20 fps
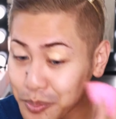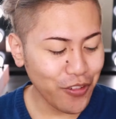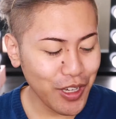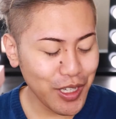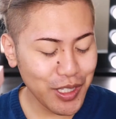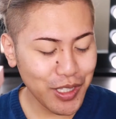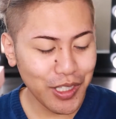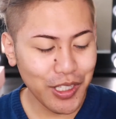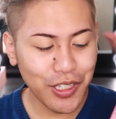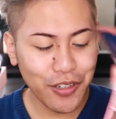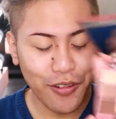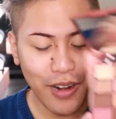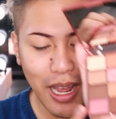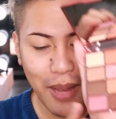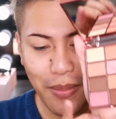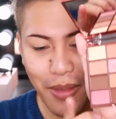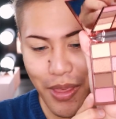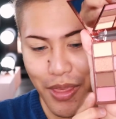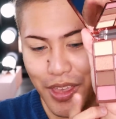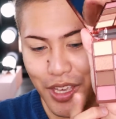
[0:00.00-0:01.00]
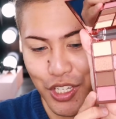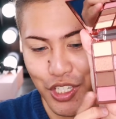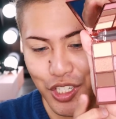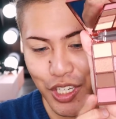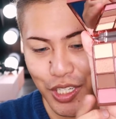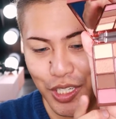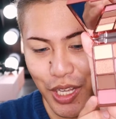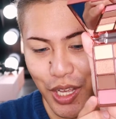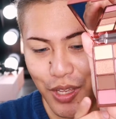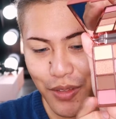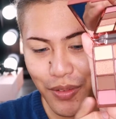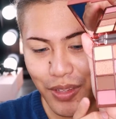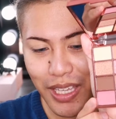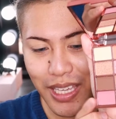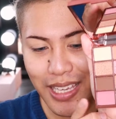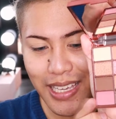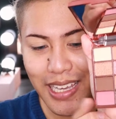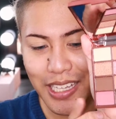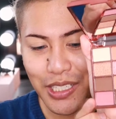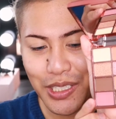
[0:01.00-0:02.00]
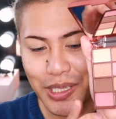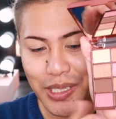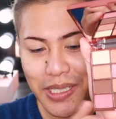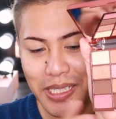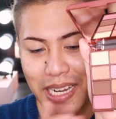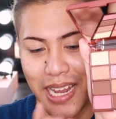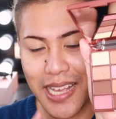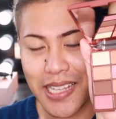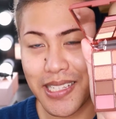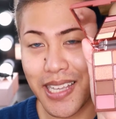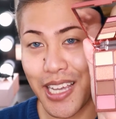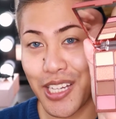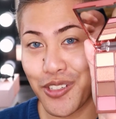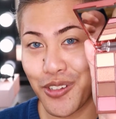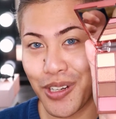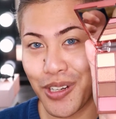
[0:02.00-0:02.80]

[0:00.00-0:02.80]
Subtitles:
First, going to grab this shade over here and use it as a